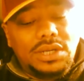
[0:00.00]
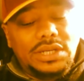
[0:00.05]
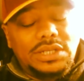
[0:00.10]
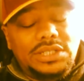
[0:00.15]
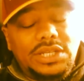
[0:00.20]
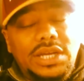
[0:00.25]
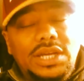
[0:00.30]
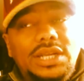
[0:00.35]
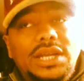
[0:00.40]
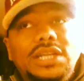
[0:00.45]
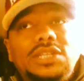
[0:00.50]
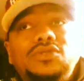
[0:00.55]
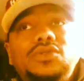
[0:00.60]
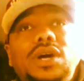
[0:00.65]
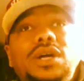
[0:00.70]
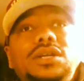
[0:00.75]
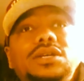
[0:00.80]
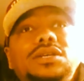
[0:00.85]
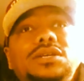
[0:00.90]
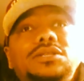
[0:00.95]
Jay
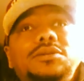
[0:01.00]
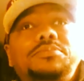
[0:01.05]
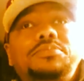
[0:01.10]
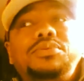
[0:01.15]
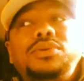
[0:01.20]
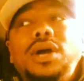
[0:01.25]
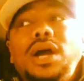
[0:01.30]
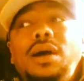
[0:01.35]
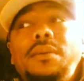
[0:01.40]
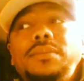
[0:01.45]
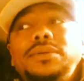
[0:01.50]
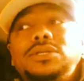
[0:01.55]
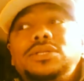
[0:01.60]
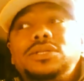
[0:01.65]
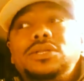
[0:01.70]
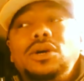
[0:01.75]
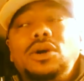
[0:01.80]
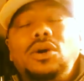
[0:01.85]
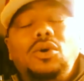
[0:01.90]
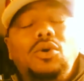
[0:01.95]
Electronica, the promise,
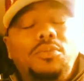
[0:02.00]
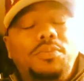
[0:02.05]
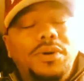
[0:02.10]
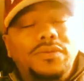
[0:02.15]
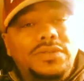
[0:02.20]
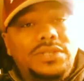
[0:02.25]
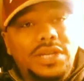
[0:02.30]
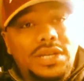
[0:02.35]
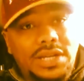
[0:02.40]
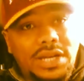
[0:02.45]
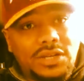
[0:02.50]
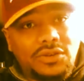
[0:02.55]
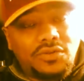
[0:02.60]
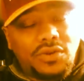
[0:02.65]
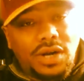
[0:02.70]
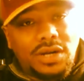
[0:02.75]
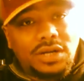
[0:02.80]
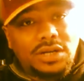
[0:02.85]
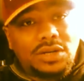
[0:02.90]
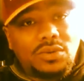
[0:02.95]
the hope of Jay
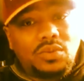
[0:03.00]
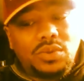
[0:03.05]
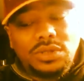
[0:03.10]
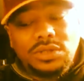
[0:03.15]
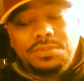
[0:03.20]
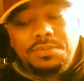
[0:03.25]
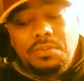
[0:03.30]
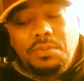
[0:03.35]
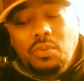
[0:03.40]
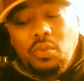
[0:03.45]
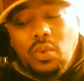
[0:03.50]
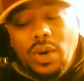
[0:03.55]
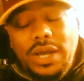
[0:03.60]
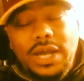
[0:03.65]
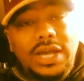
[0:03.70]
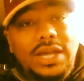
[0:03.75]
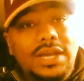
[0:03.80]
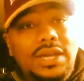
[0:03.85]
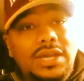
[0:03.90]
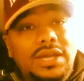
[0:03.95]
Electronica was
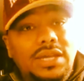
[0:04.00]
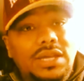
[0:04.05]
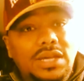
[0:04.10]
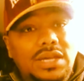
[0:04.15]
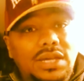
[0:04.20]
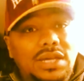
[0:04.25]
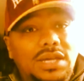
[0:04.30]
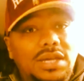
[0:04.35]
way